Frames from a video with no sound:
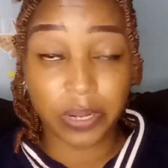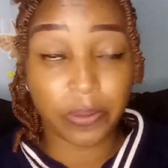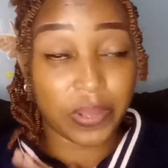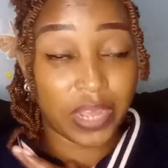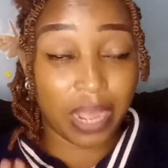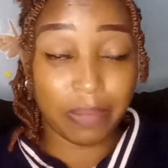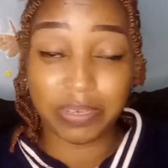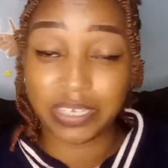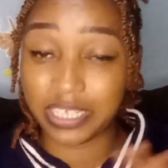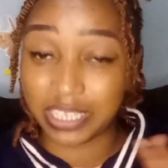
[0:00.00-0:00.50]
Now we're
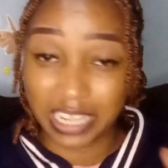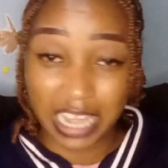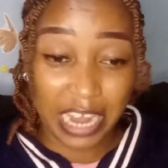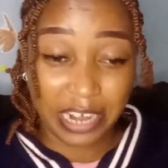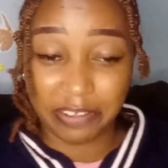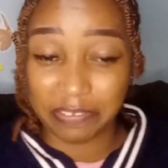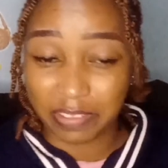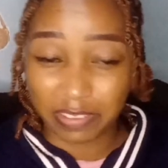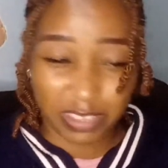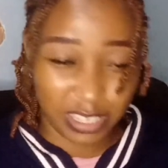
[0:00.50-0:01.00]
coming to the
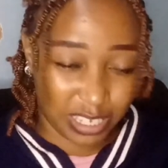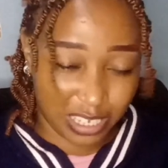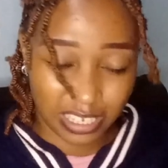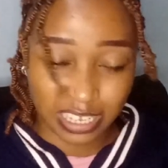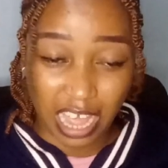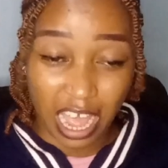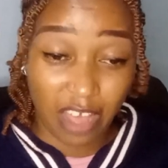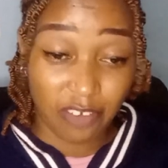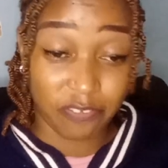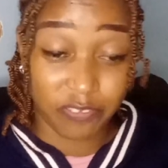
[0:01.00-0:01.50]
end of
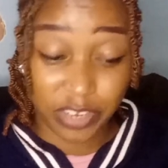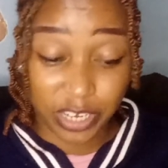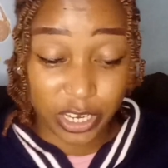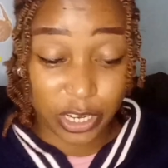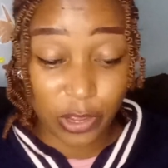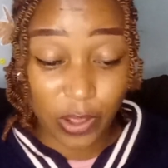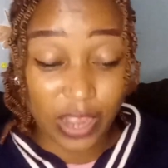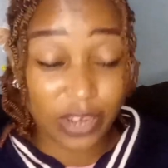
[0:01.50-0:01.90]
this video.